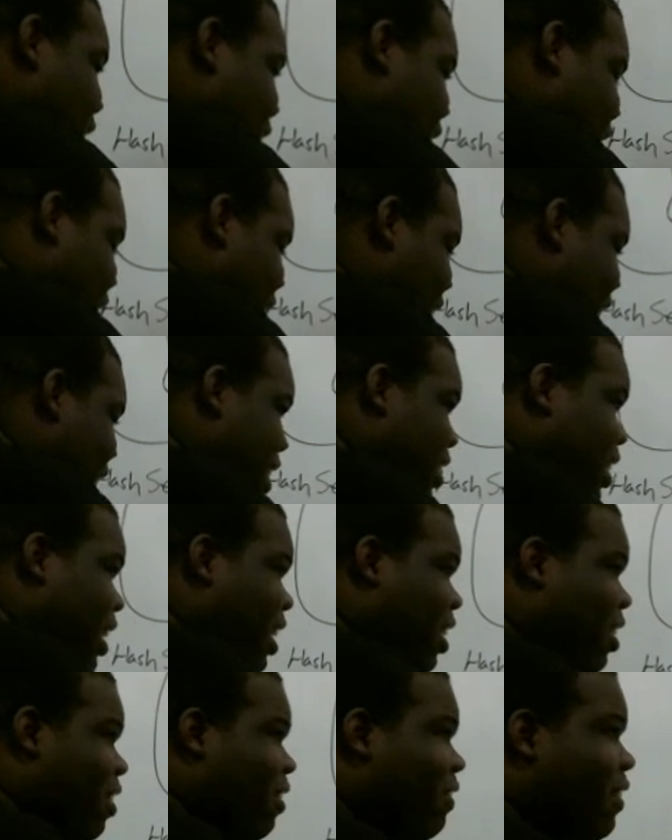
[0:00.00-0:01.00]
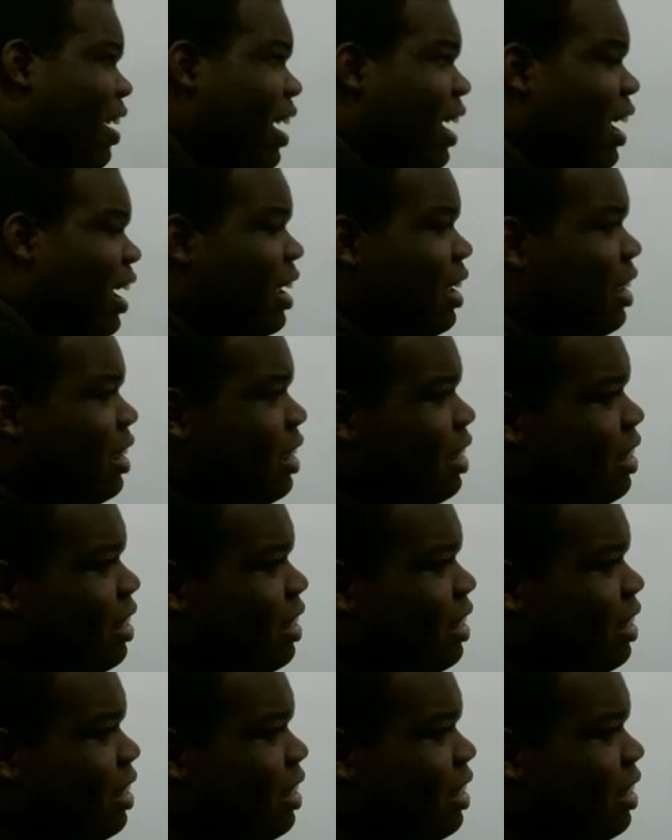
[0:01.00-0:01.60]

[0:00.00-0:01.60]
If you had like an array,